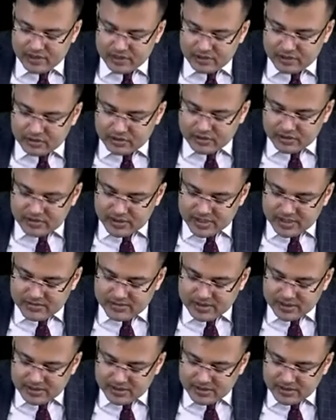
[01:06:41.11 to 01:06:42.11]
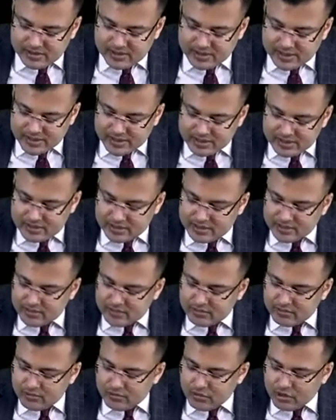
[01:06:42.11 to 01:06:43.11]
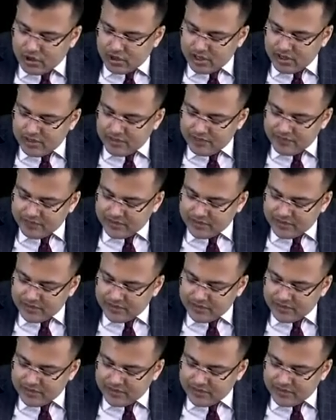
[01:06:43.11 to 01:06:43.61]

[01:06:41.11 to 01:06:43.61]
So the treatment is small